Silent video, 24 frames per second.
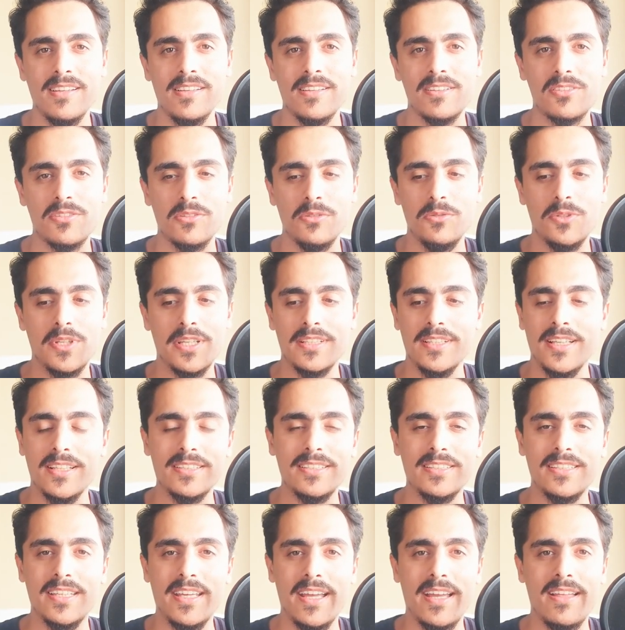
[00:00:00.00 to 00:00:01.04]
so you
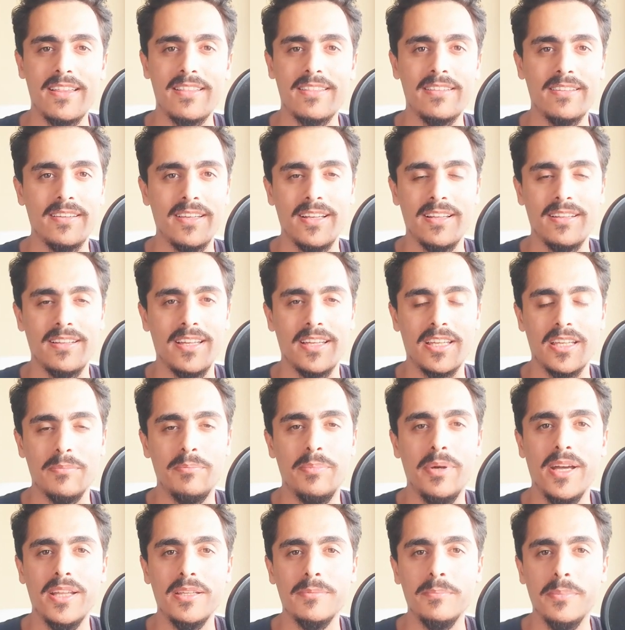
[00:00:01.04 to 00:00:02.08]
cannot get a, uh, like a
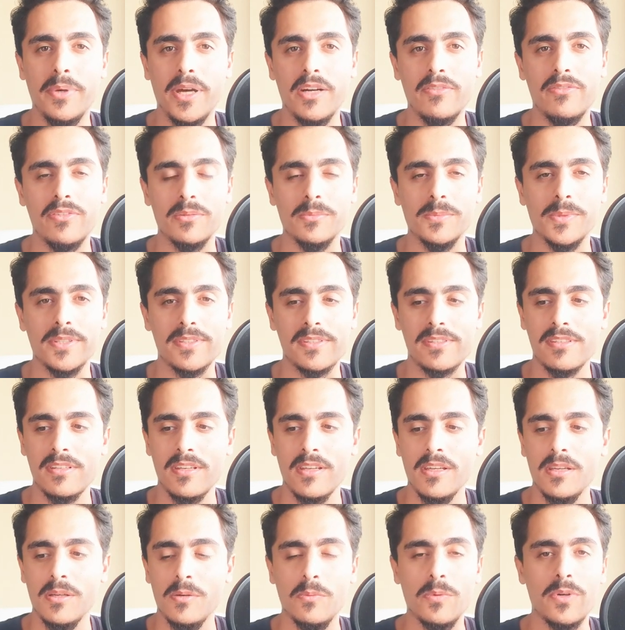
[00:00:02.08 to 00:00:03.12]
pen performance
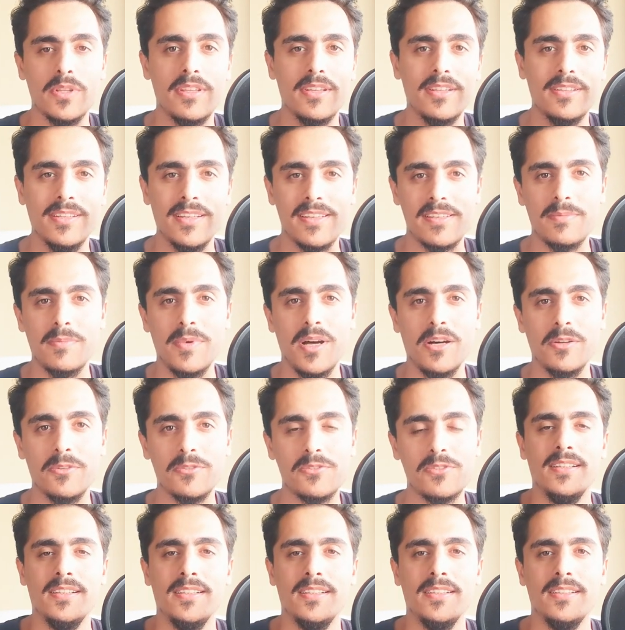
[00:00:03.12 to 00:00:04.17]
with this mouse.